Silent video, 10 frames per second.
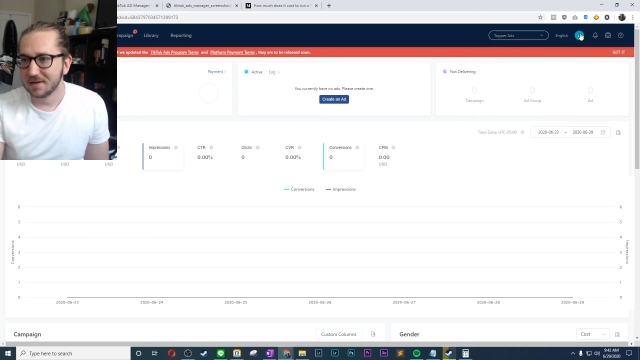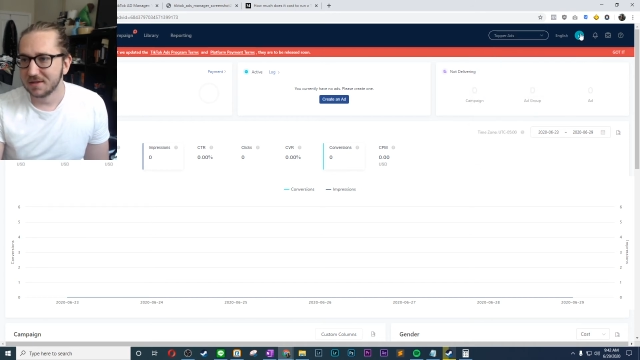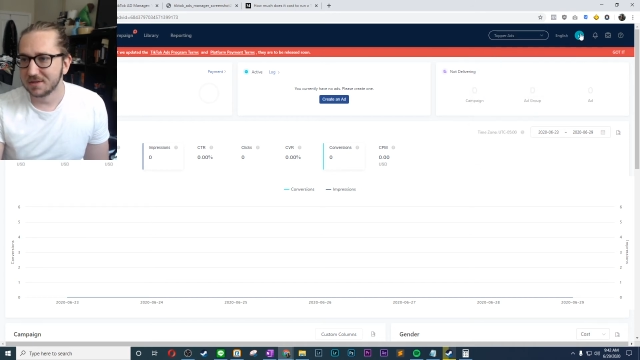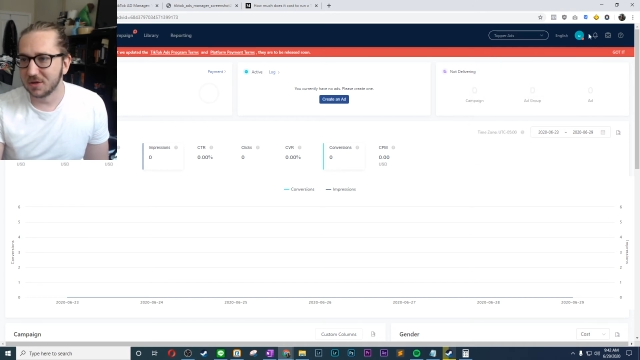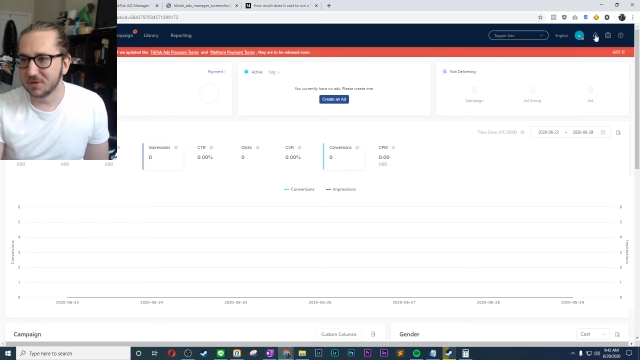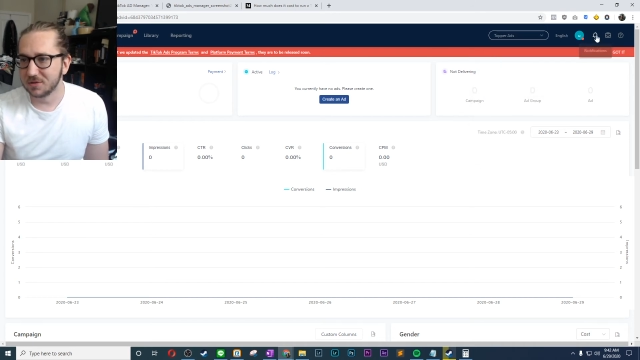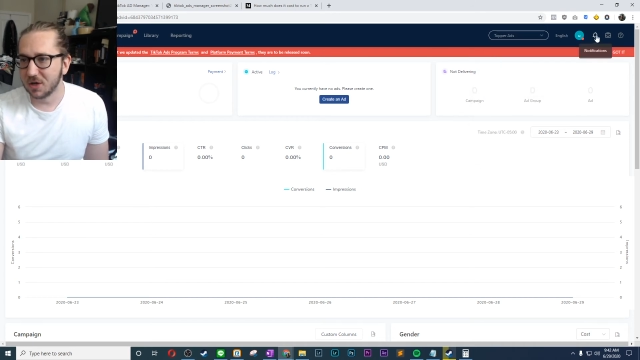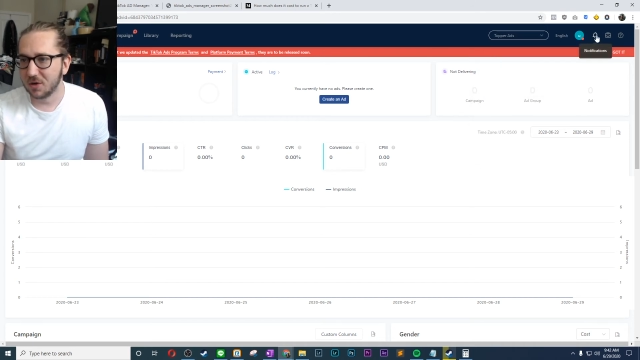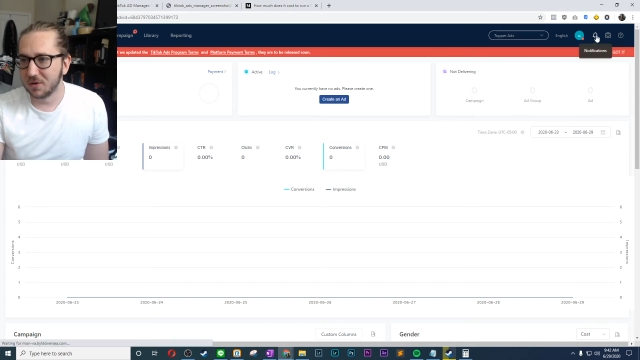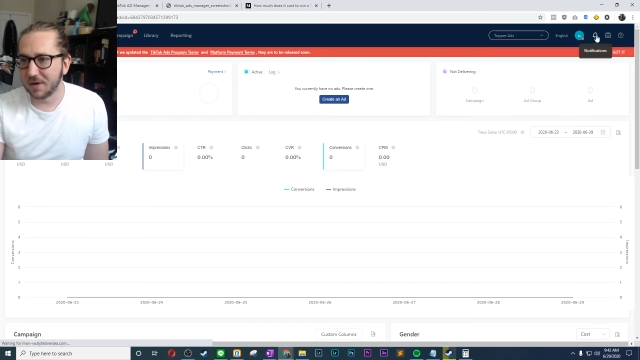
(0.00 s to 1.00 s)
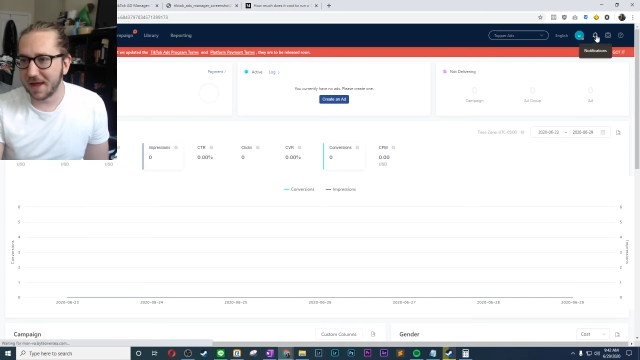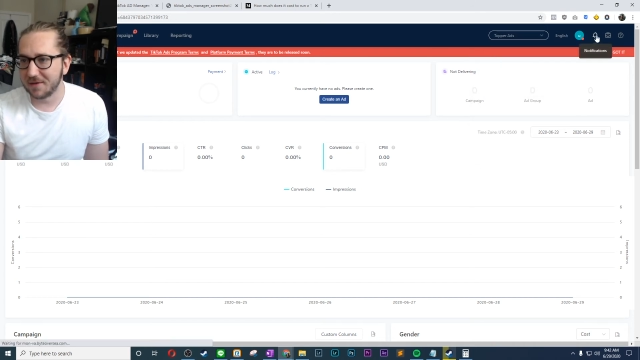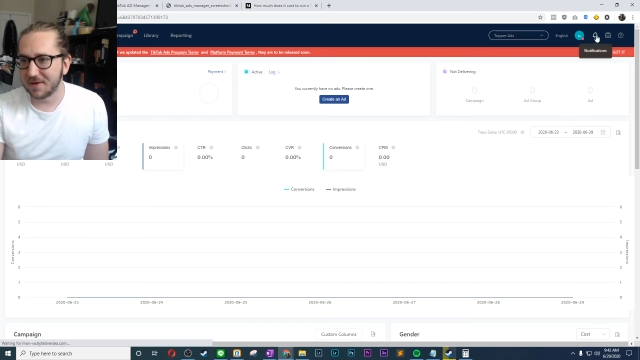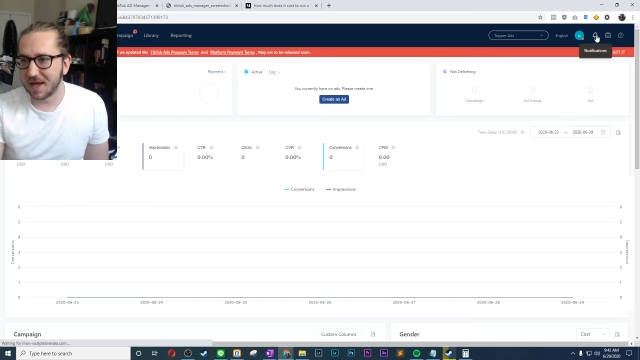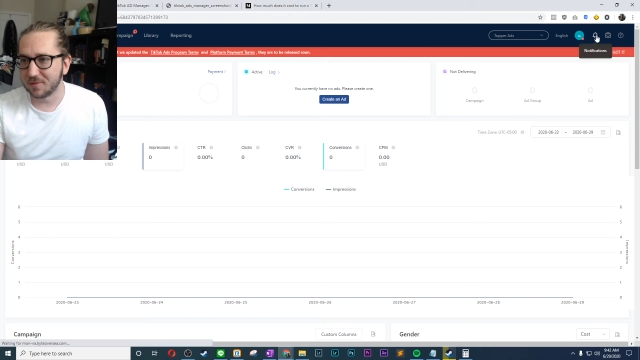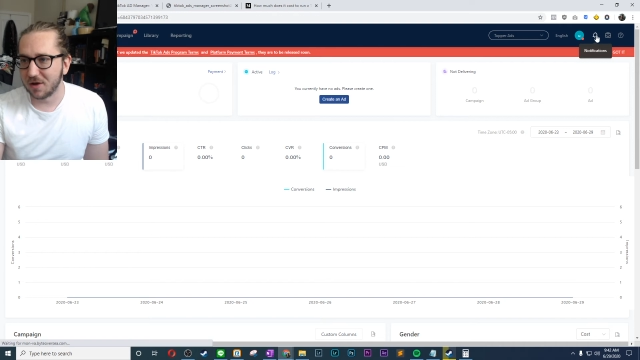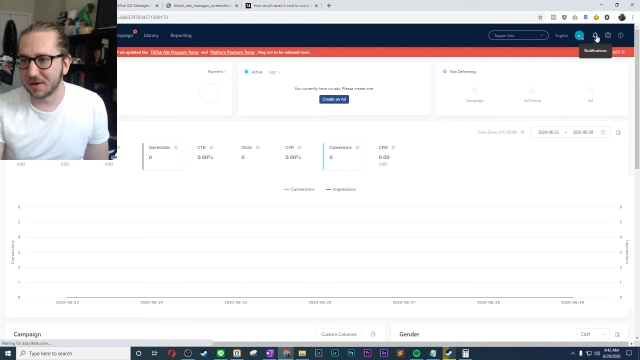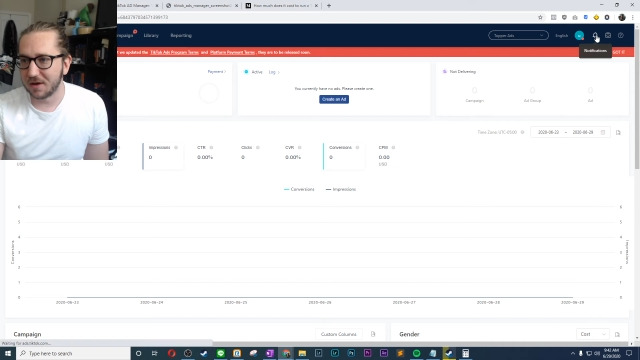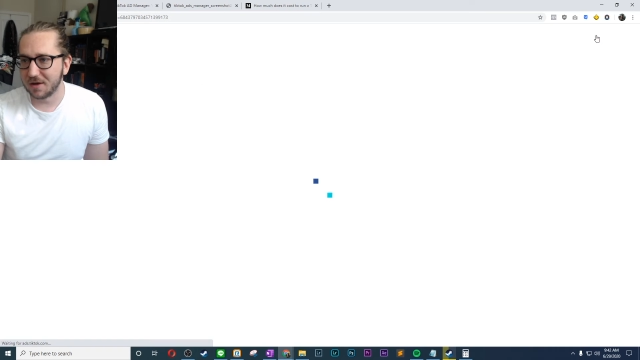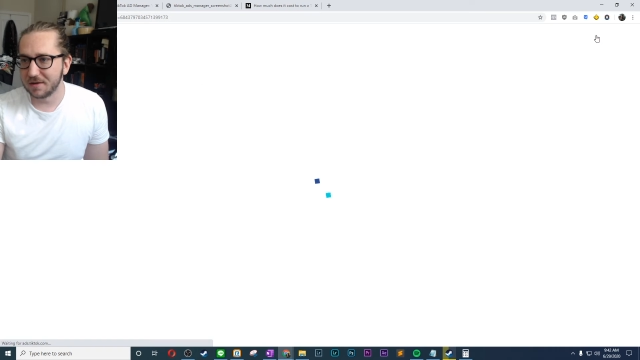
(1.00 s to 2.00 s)
So don't have an ad
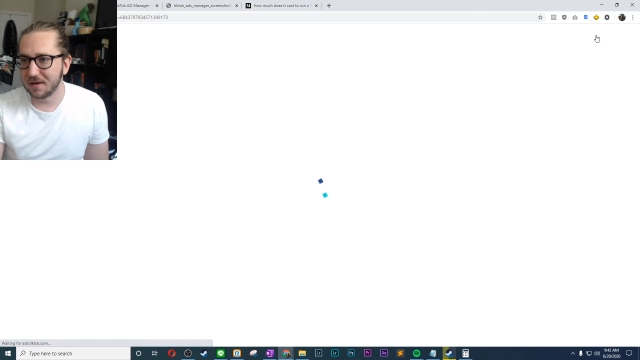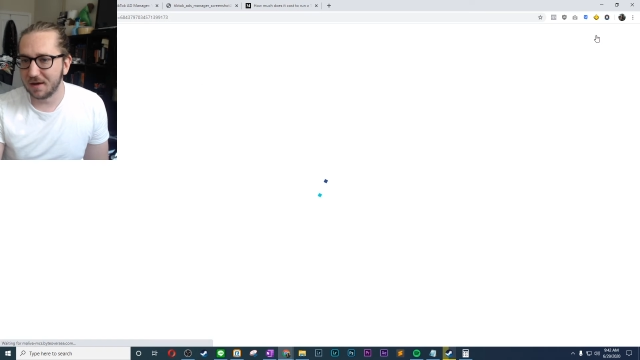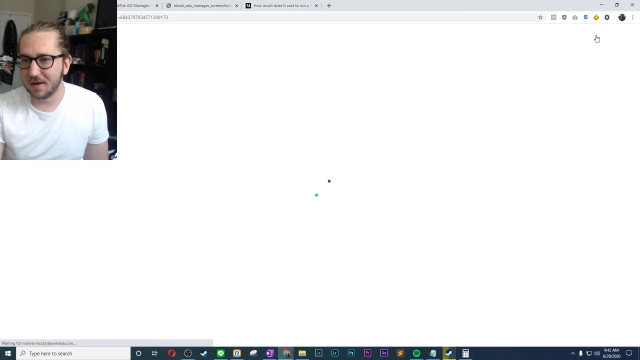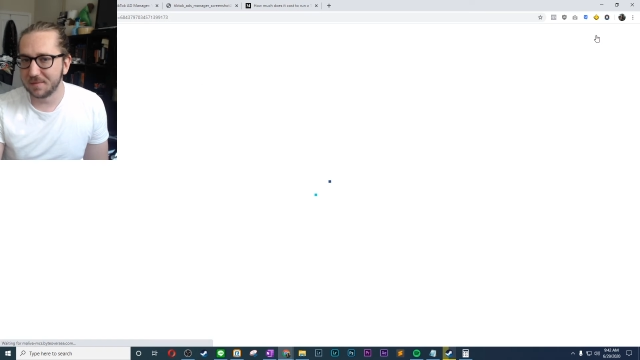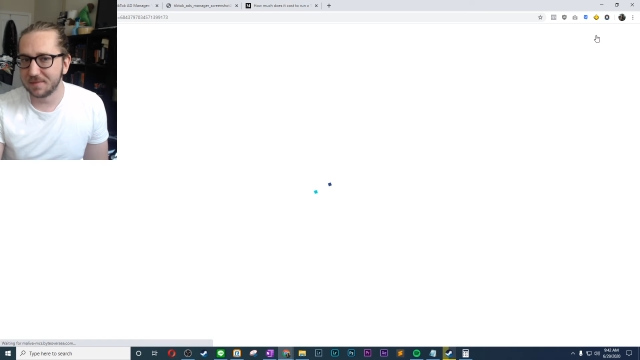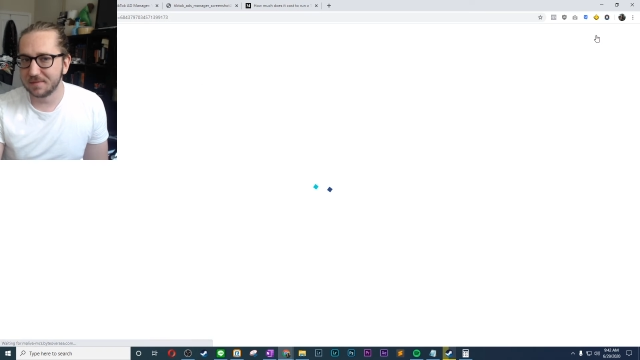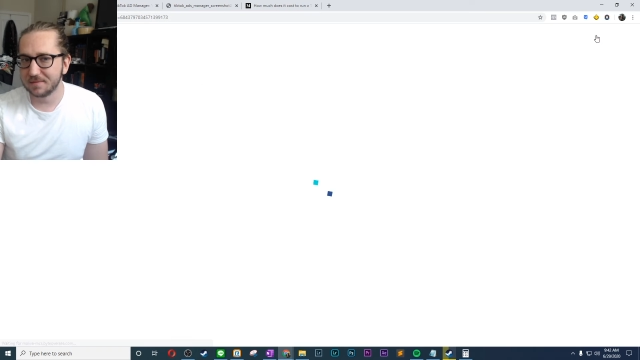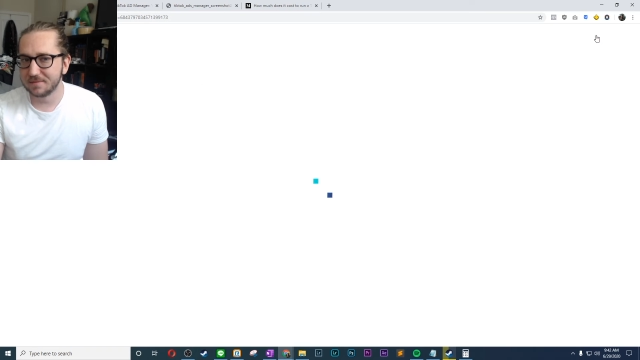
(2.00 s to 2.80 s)
block on.